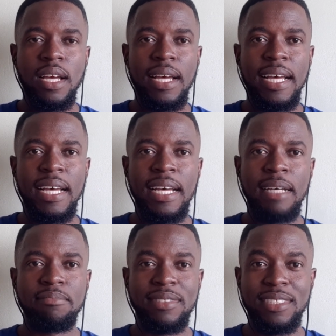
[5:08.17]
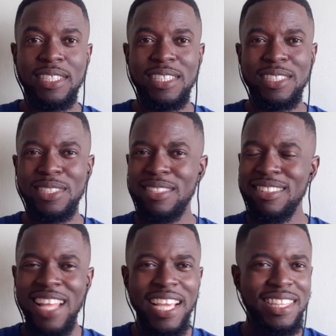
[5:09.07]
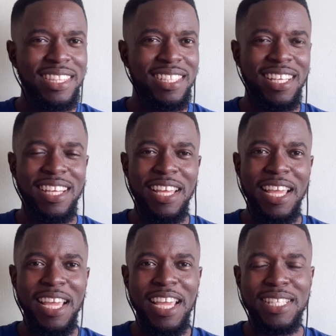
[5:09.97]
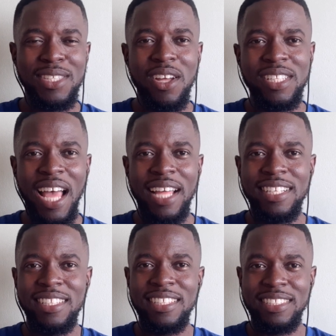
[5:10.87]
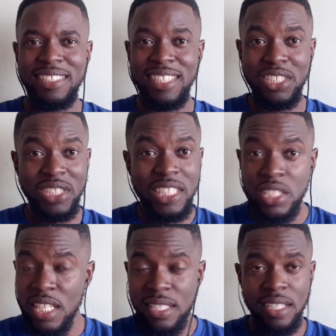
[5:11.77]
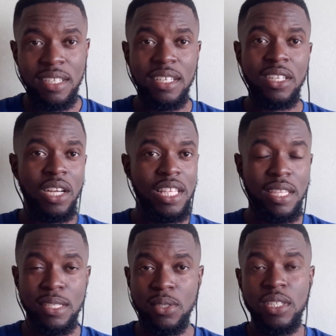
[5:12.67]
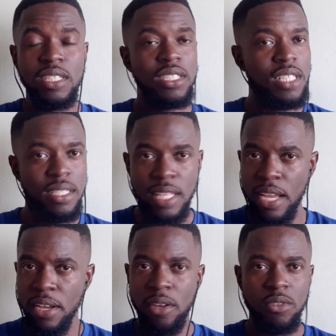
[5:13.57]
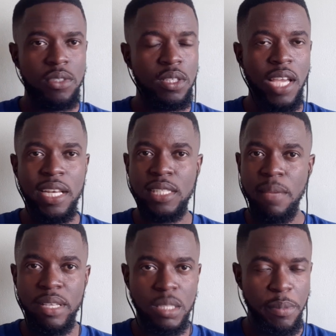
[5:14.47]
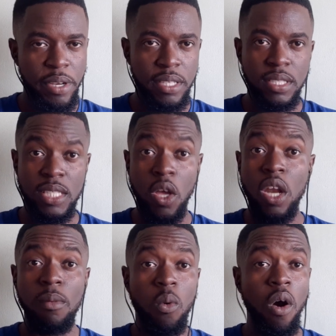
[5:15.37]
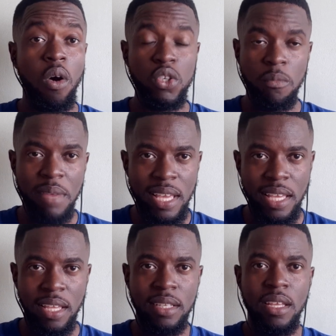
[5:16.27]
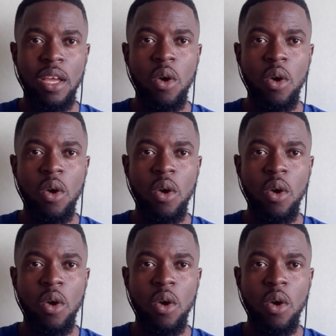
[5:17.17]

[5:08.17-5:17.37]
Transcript: Like, it's not that the teaching isn't good or anything. So the teaching is there. You still get the same experience. It's all about how you make it.